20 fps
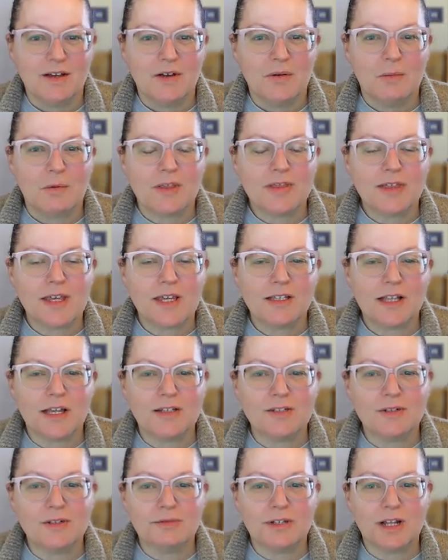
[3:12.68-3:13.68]
One thing
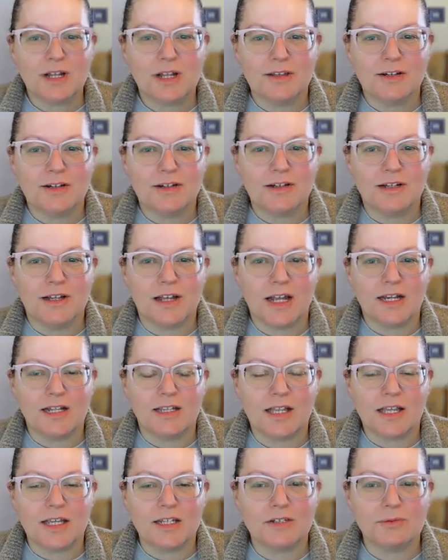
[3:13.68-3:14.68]
led to another, and in
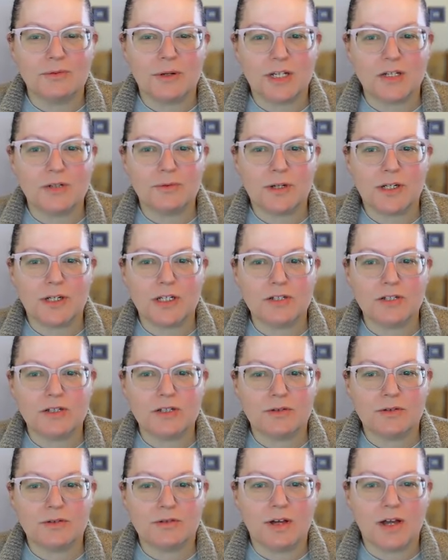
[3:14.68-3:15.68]
late
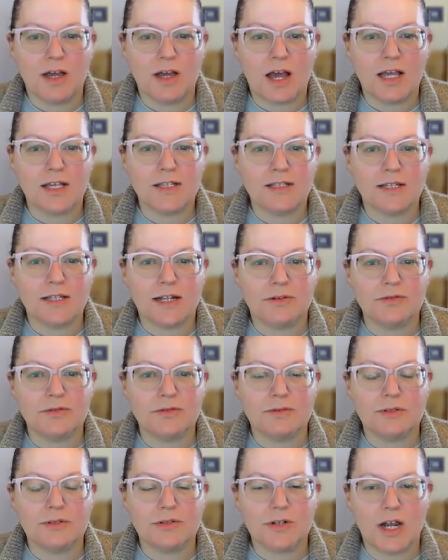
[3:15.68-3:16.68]
2022, I set out
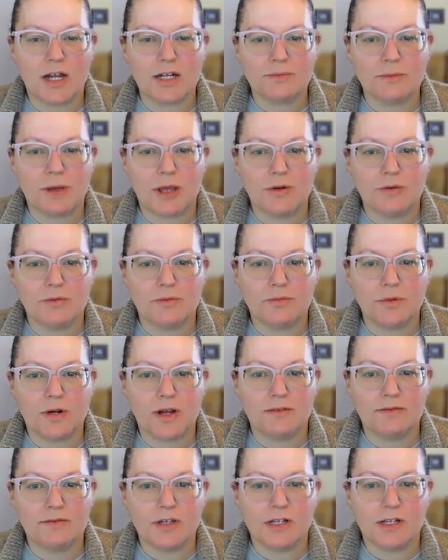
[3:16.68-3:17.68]
to attract my own
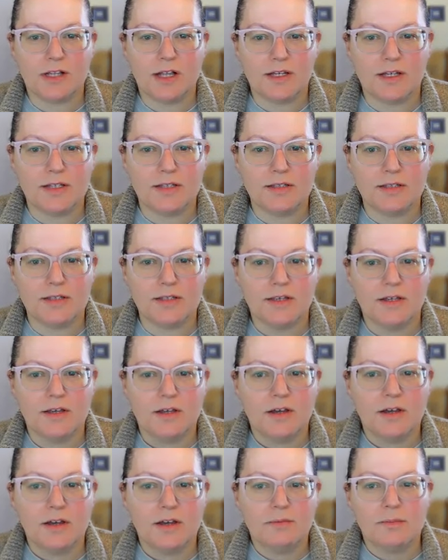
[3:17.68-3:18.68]
private clients,
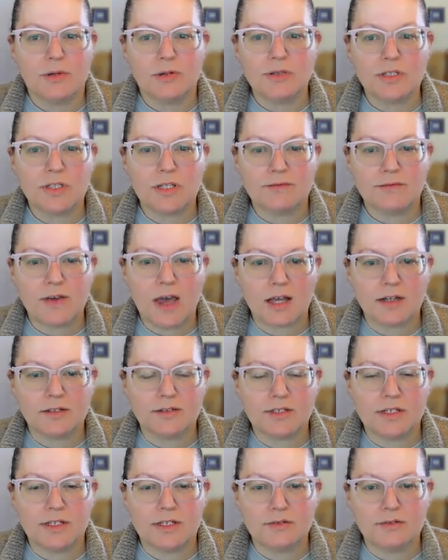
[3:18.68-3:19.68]
mostly
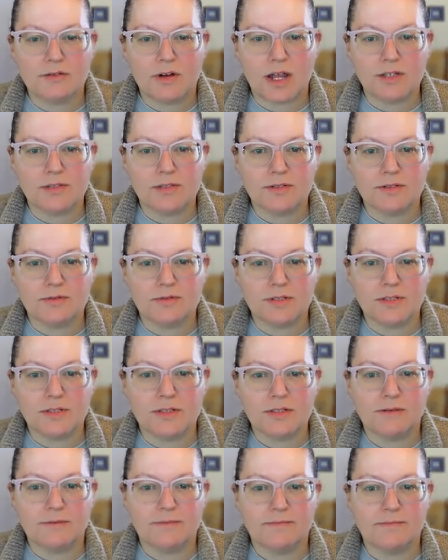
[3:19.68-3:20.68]
faculty and grad
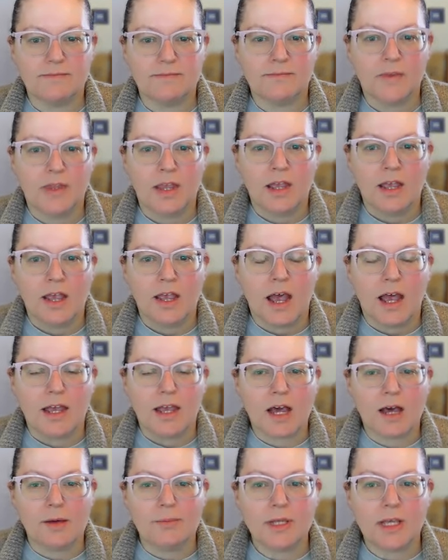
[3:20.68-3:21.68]
students. I
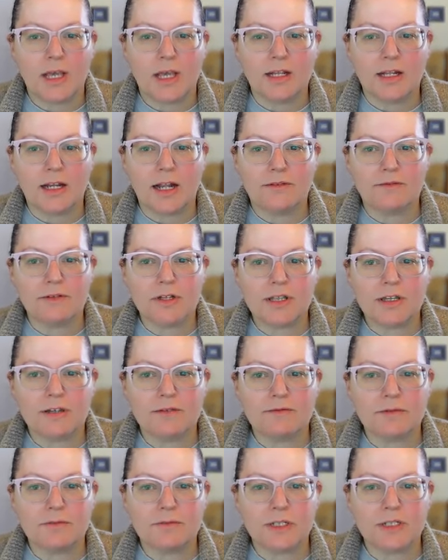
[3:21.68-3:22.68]
copy edit everything
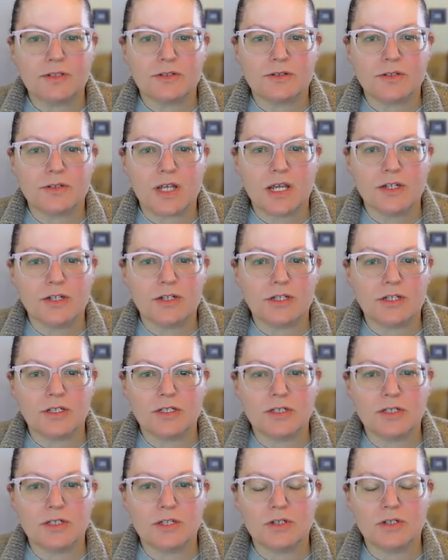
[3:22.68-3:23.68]
from
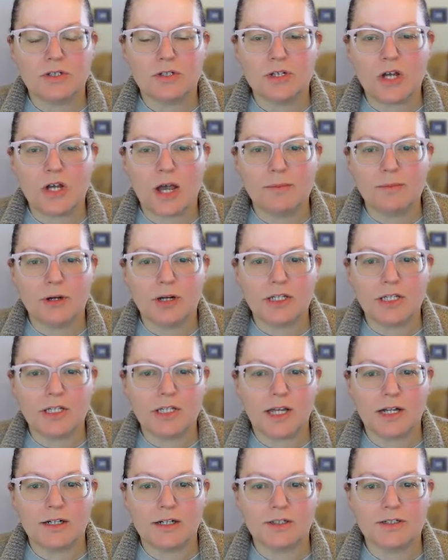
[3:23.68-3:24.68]
dissertations to job market
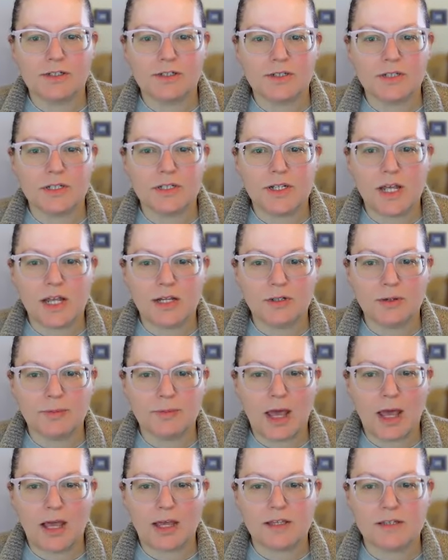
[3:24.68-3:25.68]
letters to tenure
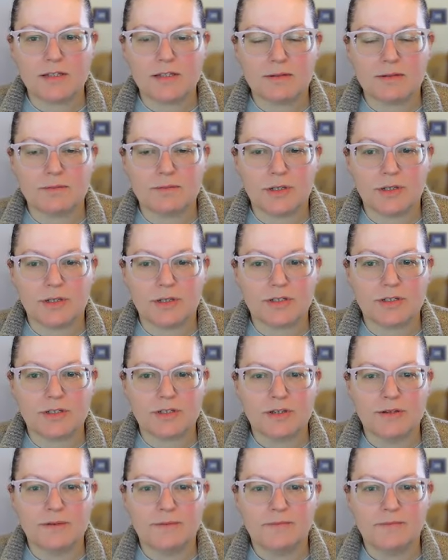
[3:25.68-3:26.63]
packets and books.